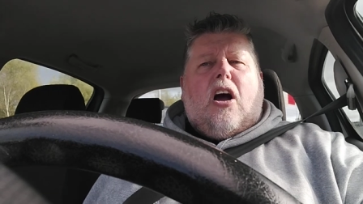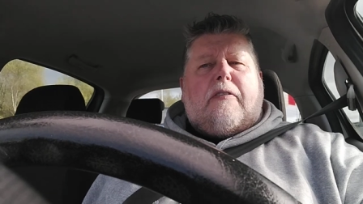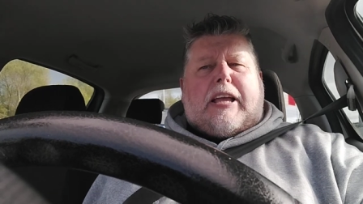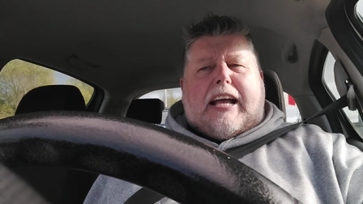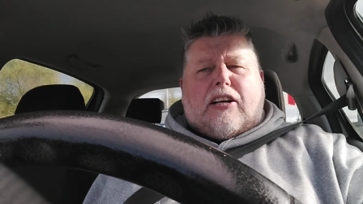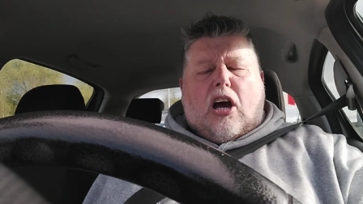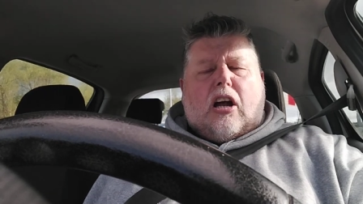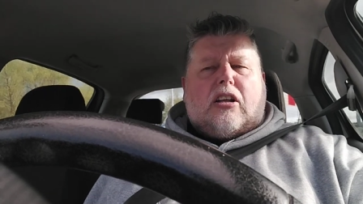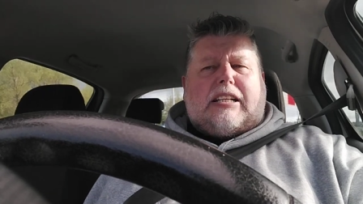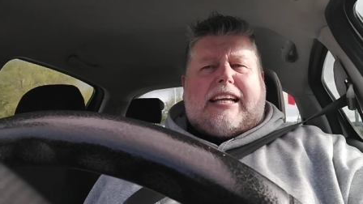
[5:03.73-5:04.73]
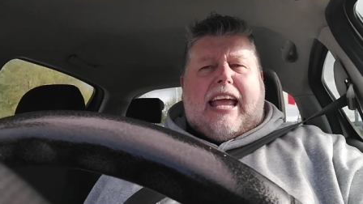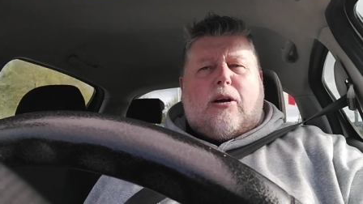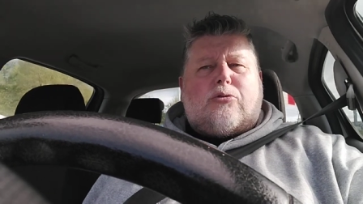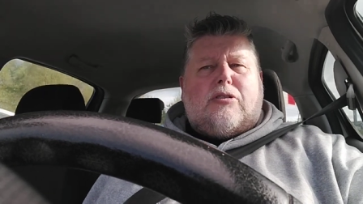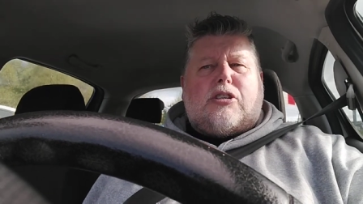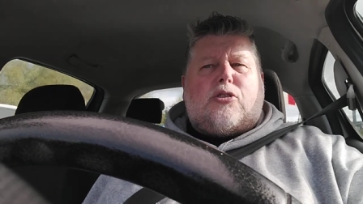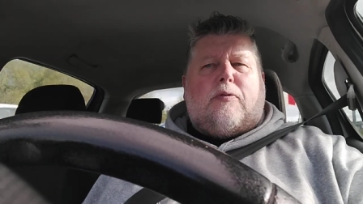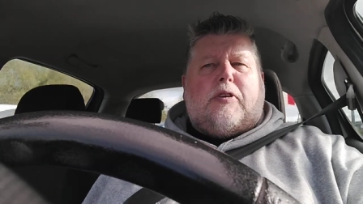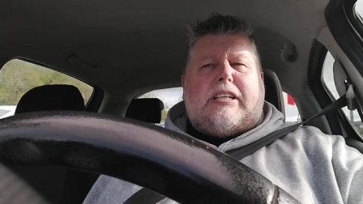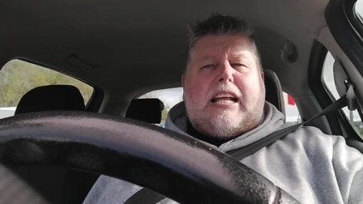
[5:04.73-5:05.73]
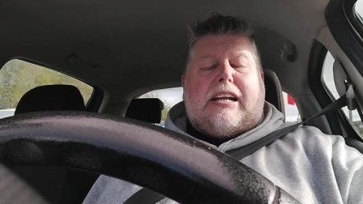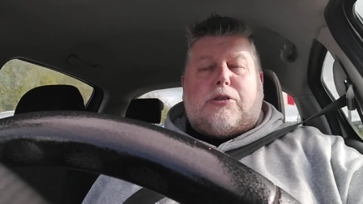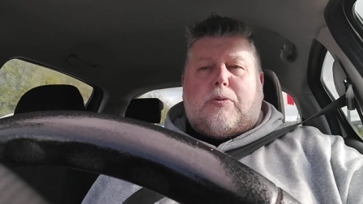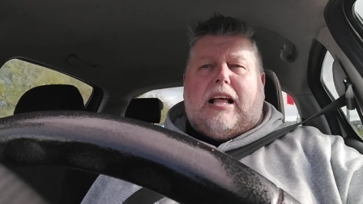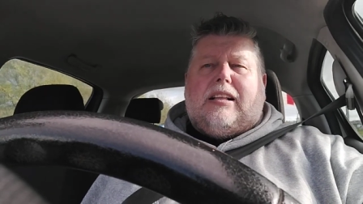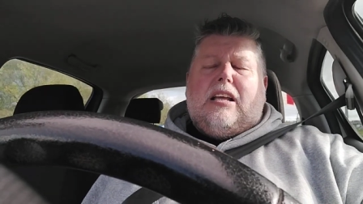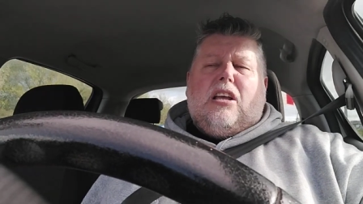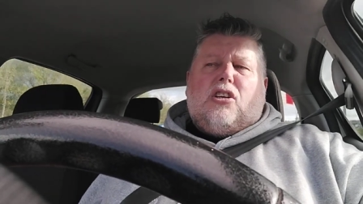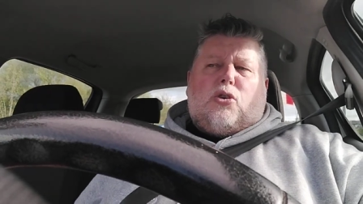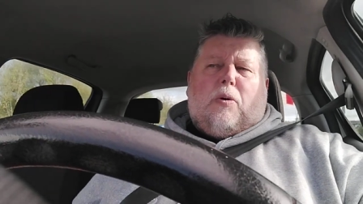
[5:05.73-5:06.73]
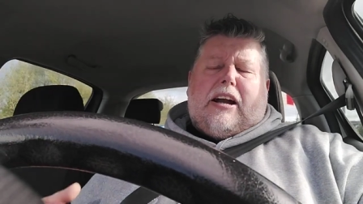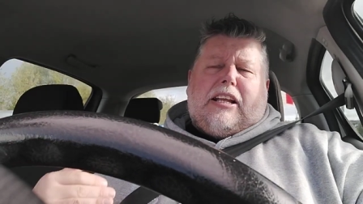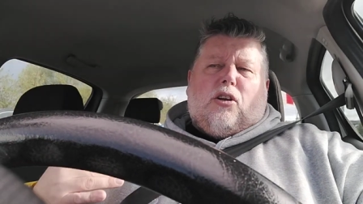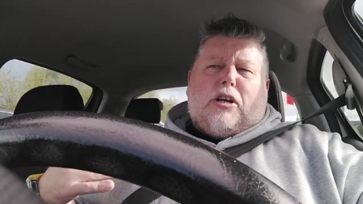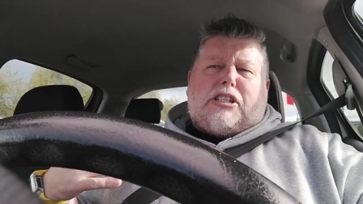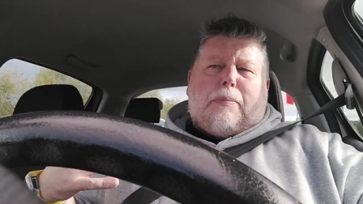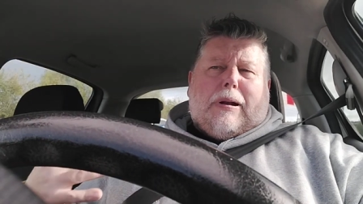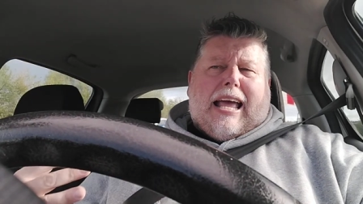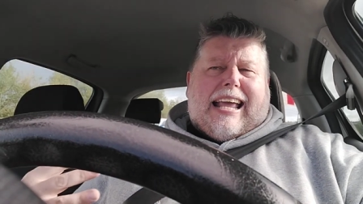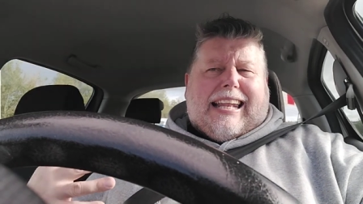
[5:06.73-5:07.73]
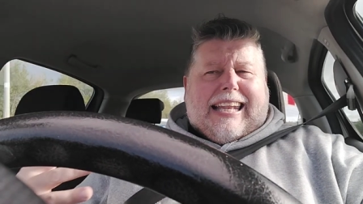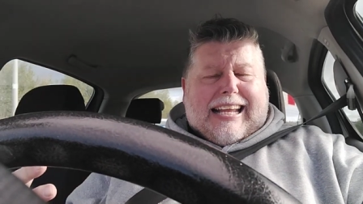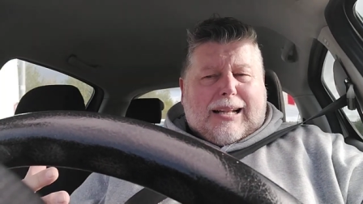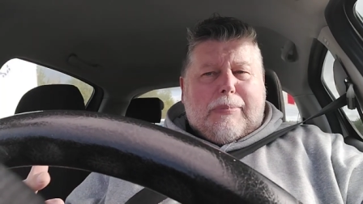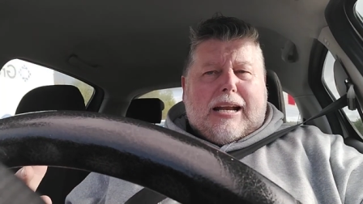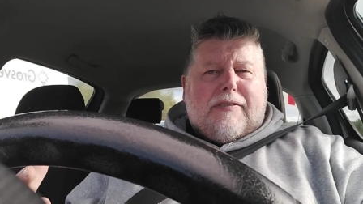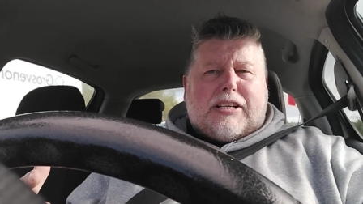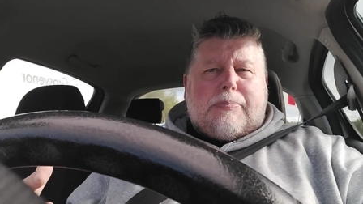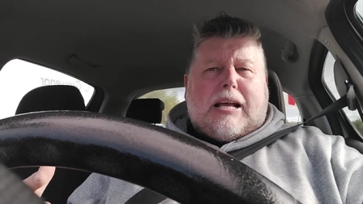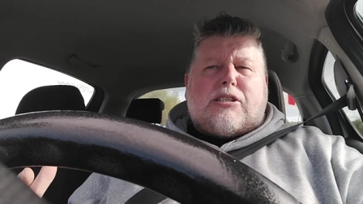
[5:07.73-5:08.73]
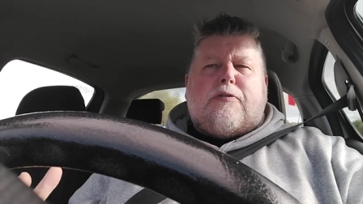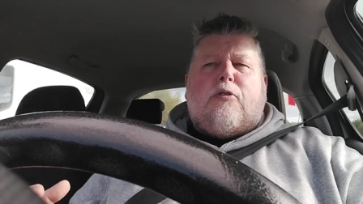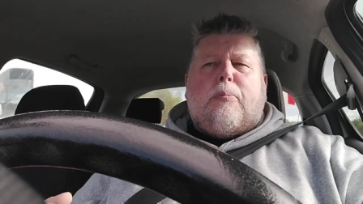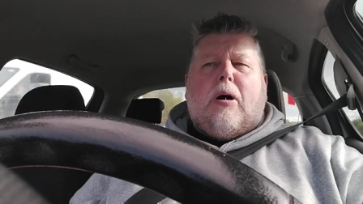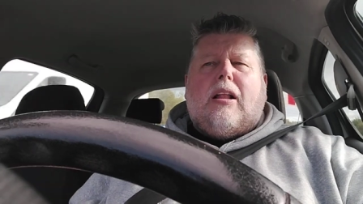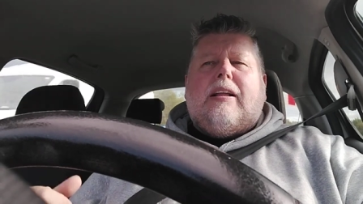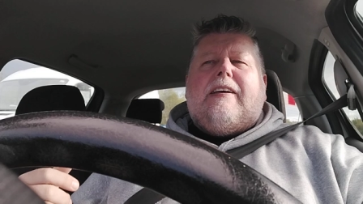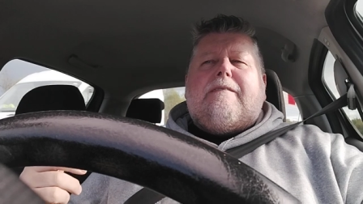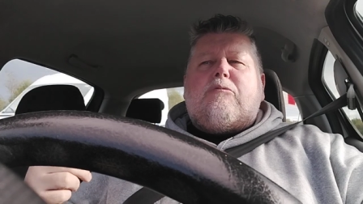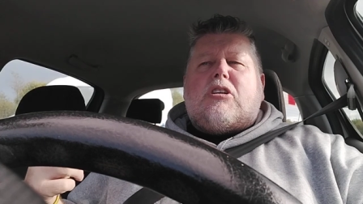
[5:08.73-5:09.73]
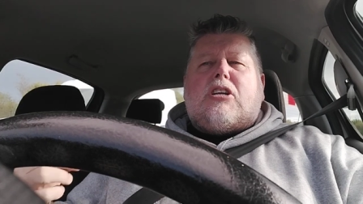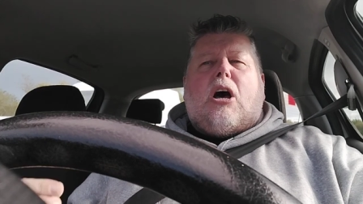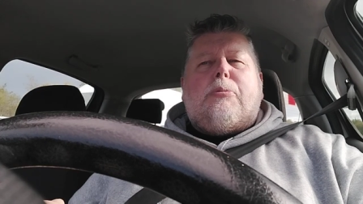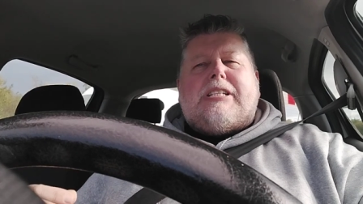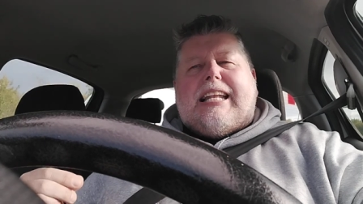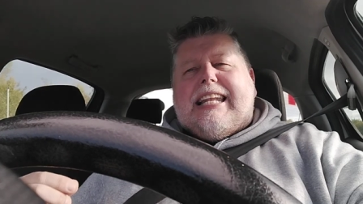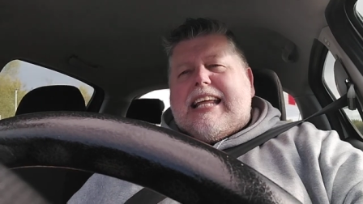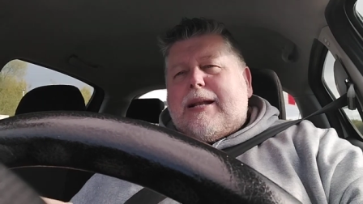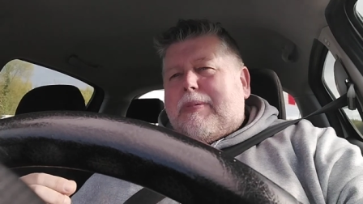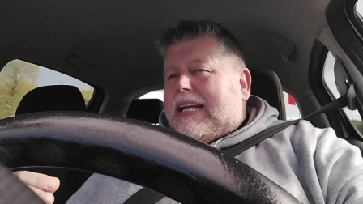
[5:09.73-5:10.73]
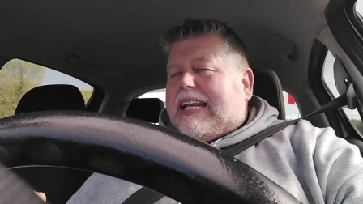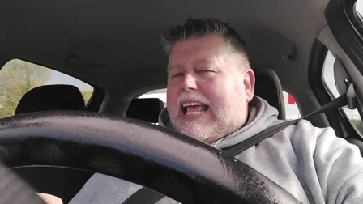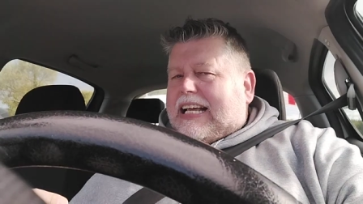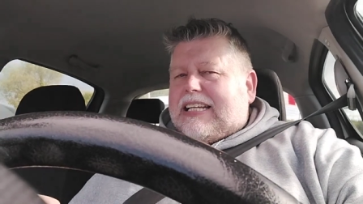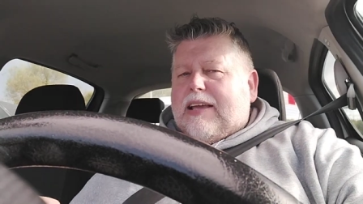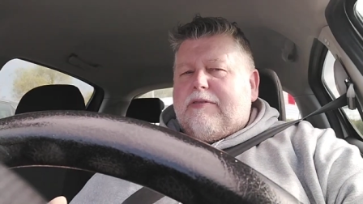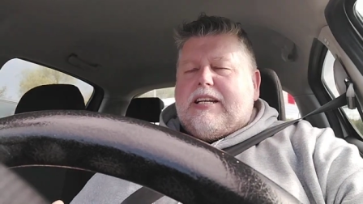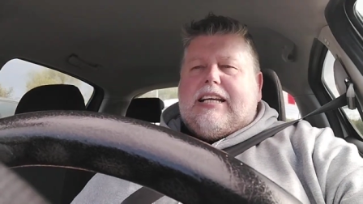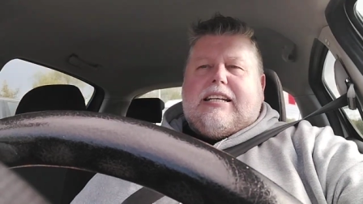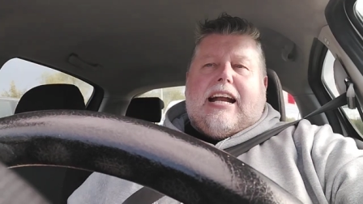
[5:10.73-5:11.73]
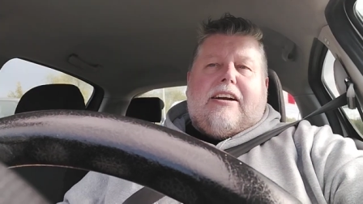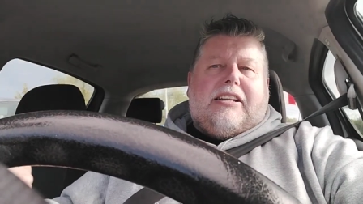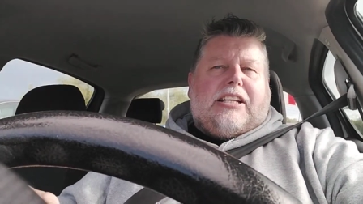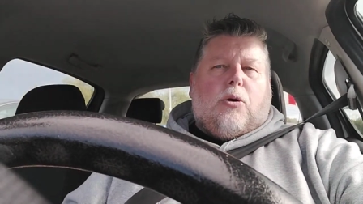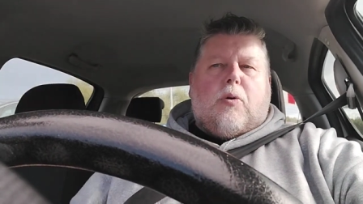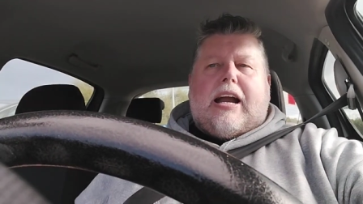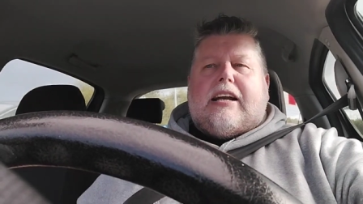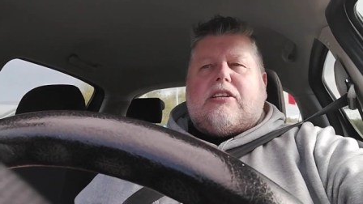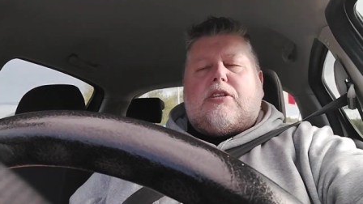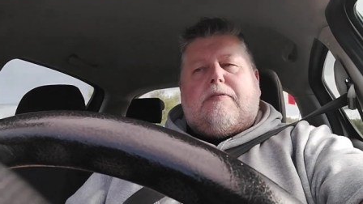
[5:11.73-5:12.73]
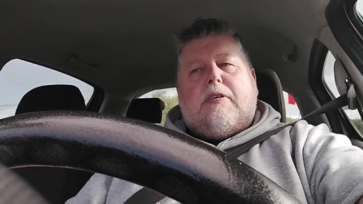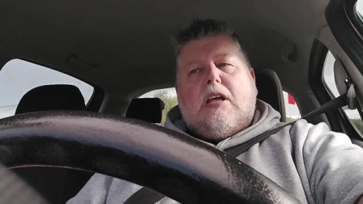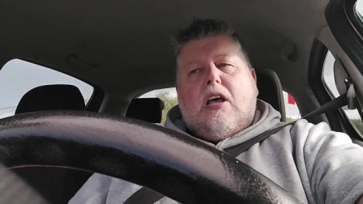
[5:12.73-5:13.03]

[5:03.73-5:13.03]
of getting caught on the counter and stuff like that as well. So where he likes to play a little bit of expansive football, there's always a little bit of negativity in there in the awareness of